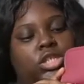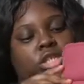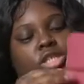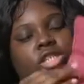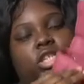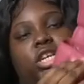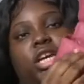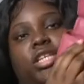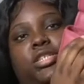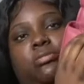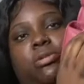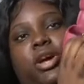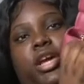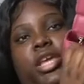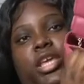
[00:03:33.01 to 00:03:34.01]
She has a
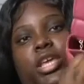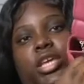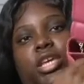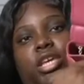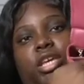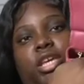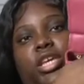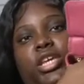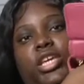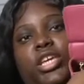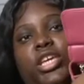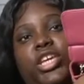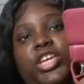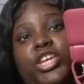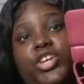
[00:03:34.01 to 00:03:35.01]
pocket
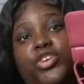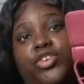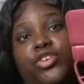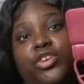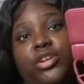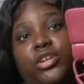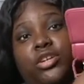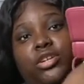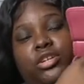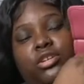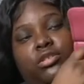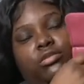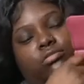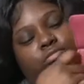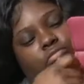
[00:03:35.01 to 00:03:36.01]
here,
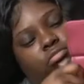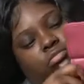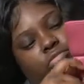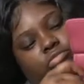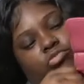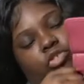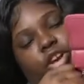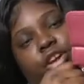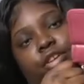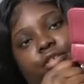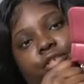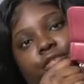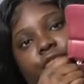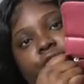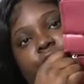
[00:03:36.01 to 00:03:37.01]
right here
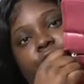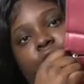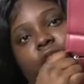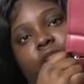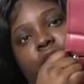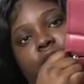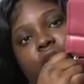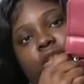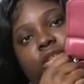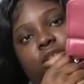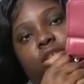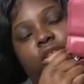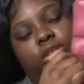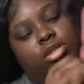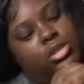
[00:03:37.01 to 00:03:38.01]
in the front.
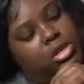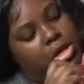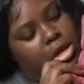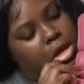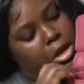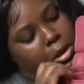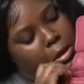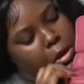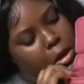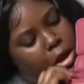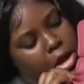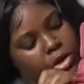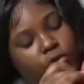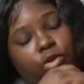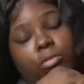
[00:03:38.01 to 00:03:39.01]

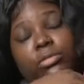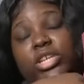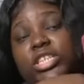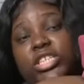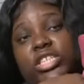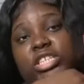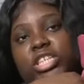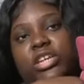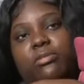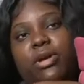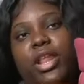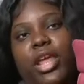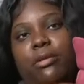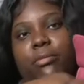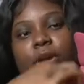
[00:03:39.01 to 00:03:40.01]
I normally just stick
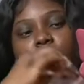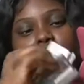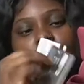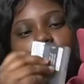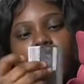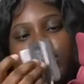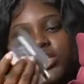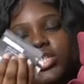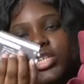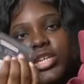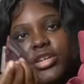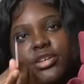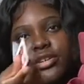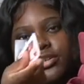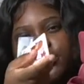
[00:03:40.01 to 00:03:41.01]
my like my cards
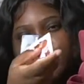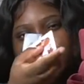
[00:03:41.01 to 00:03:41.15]
there.